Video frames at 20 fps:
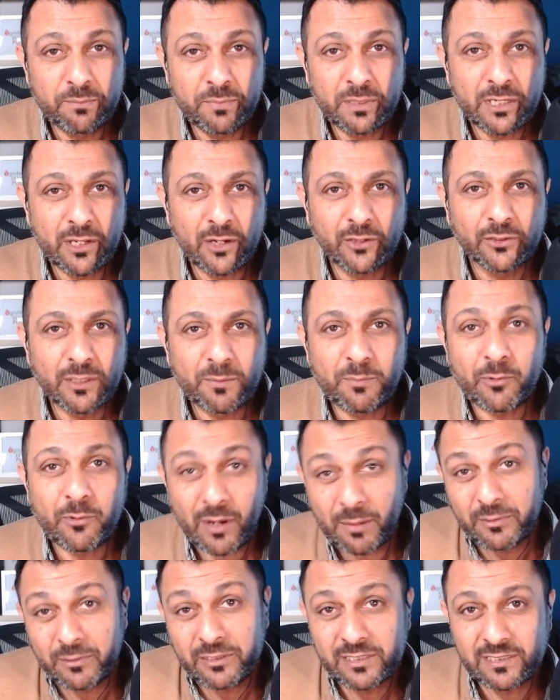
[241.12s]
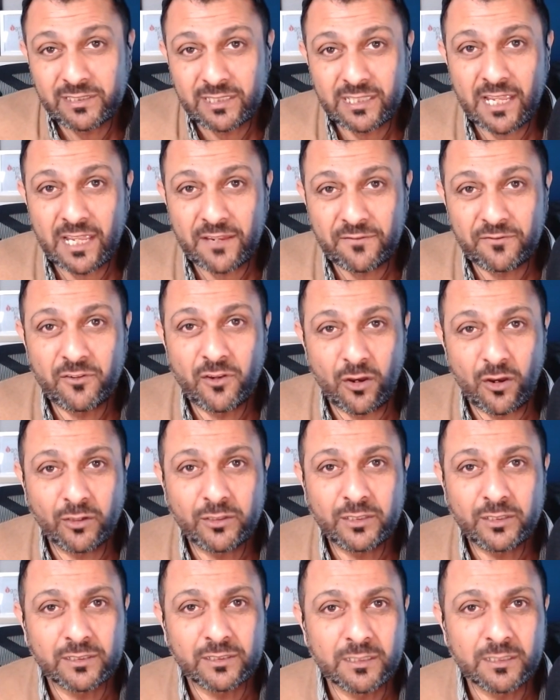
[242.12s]
beyond the parameters that they've
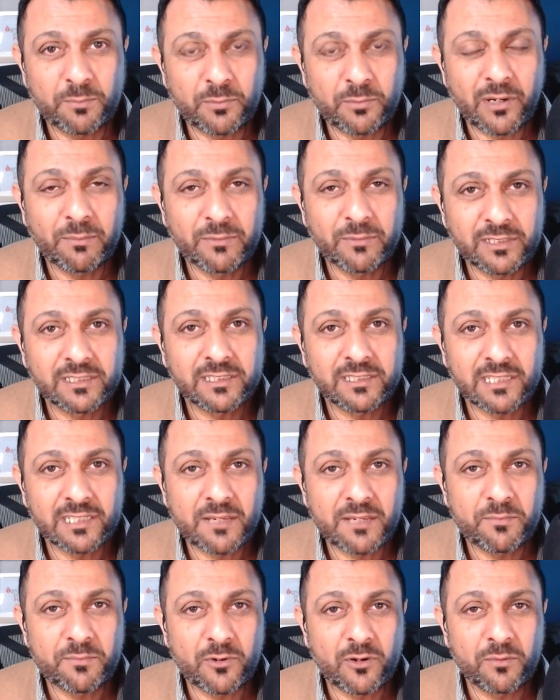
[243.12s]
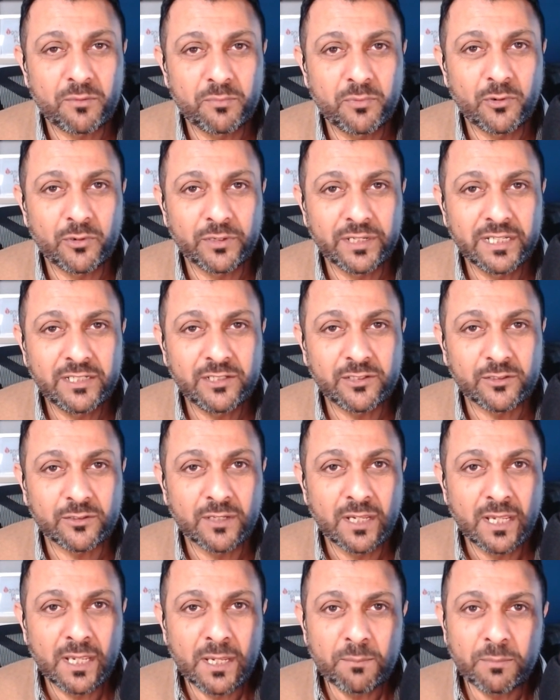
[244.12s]
got and the parameters that they're born
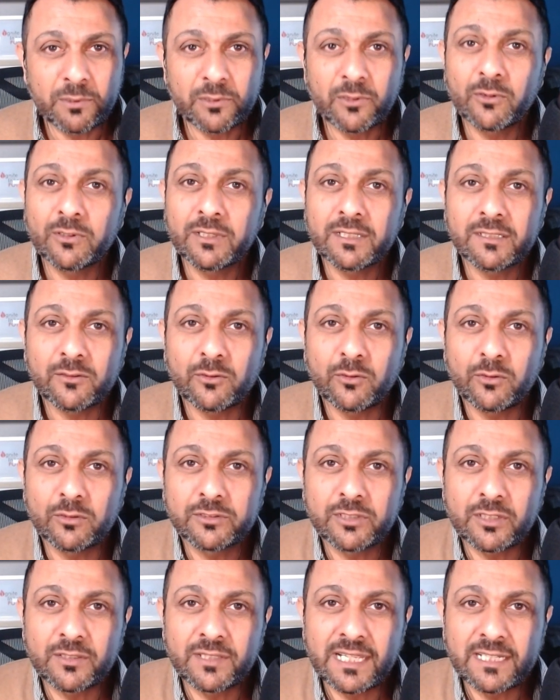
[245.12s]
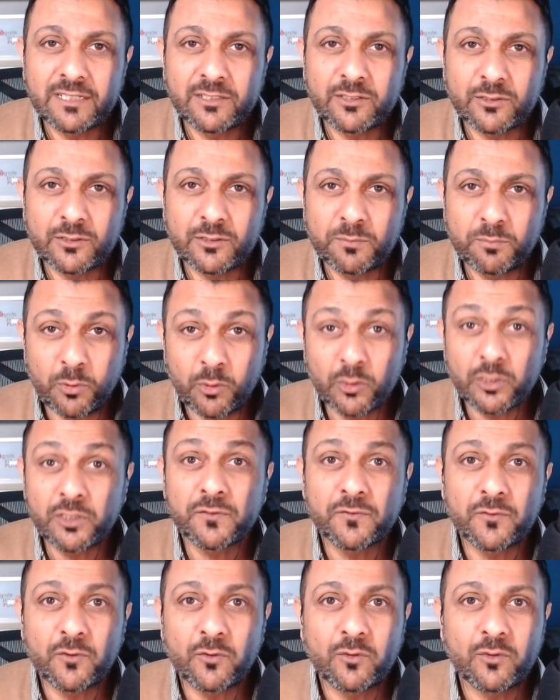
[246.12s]
into, but also then to
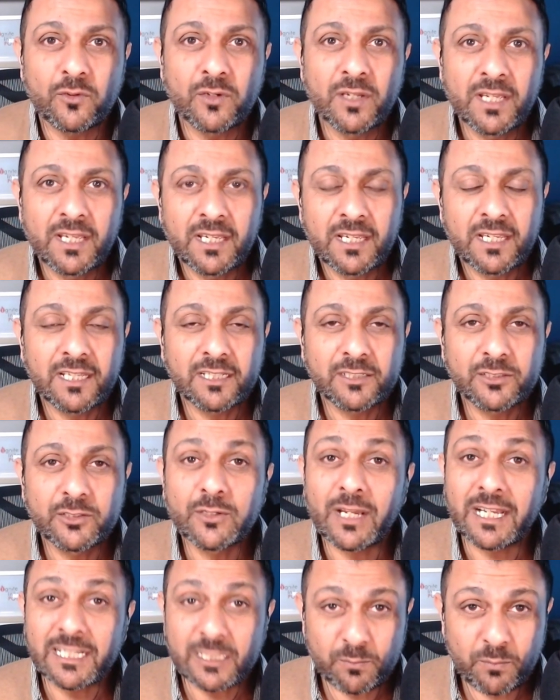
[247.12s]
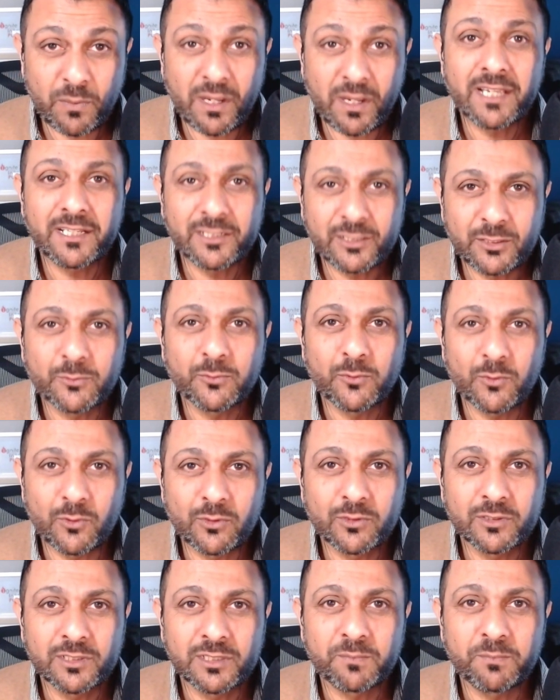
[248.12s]
push for, to aspire
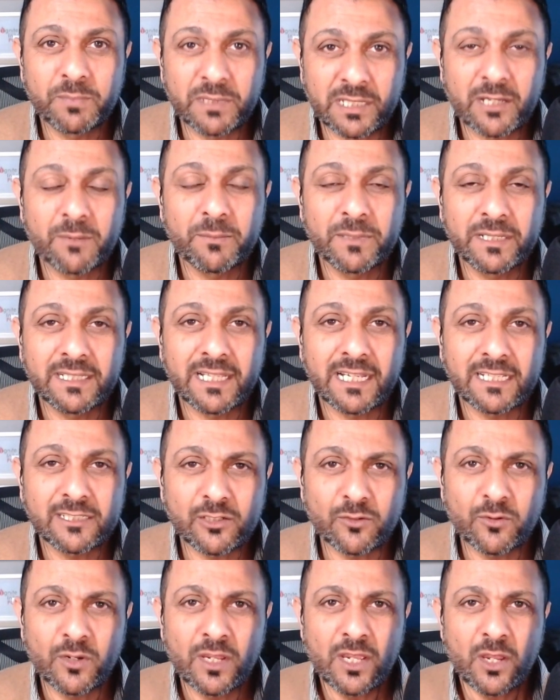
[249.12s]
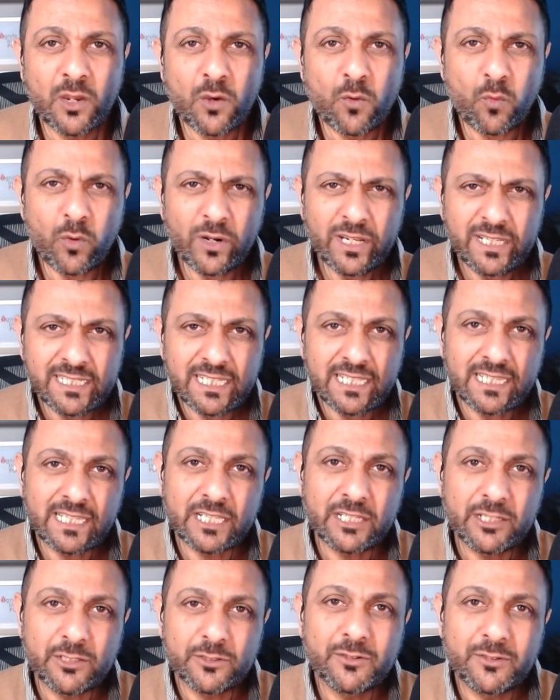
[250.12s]
towards becoming that. So what is it
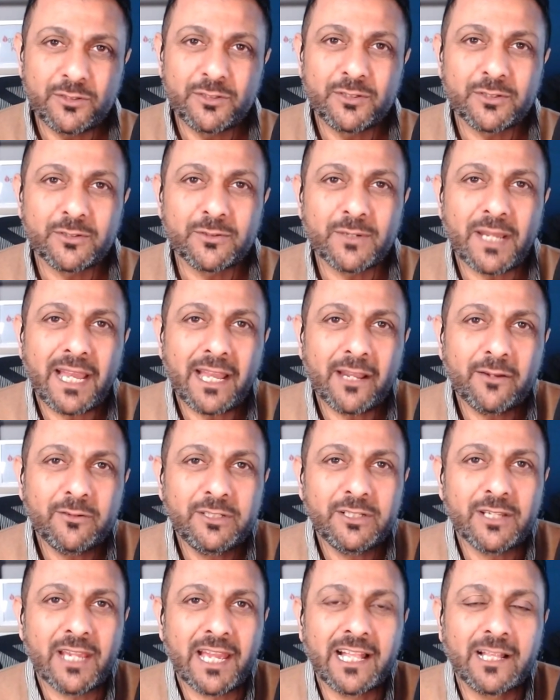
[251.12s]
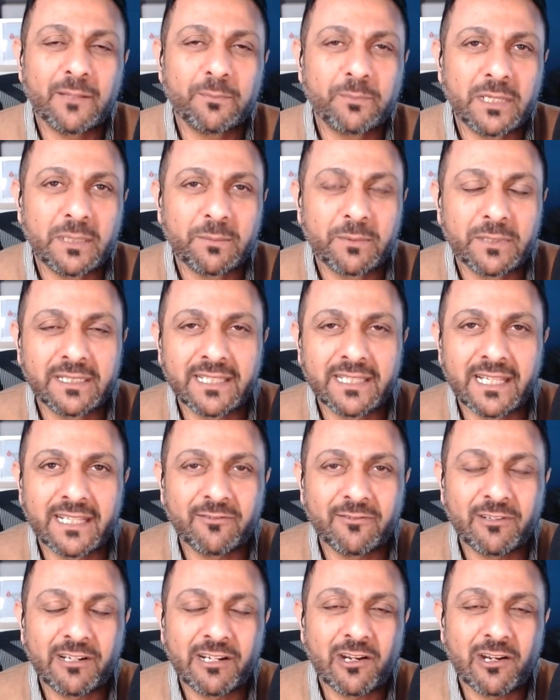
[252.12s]
that you do? How do you help people in that